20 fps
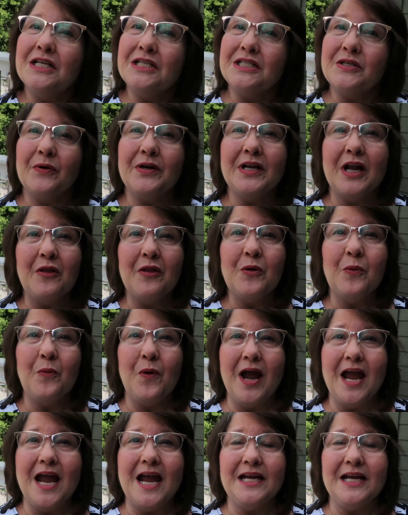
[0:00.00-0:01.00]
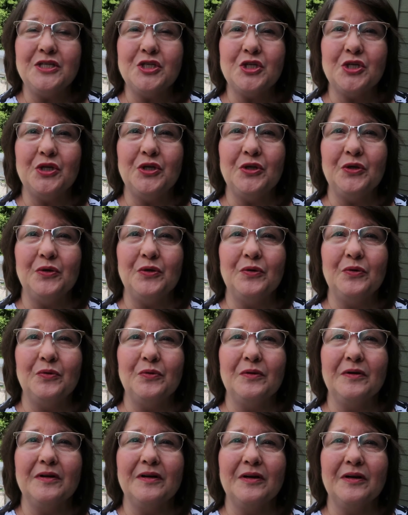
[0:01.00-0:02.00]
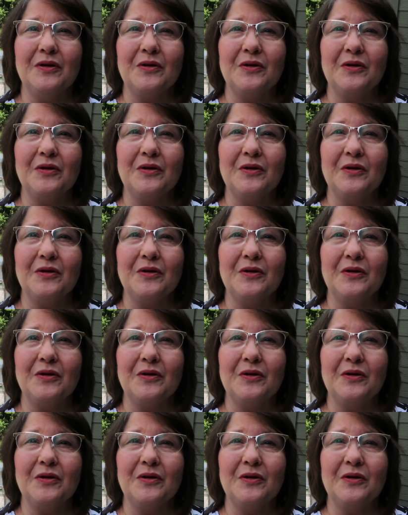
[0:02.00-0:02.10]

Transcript: So another way to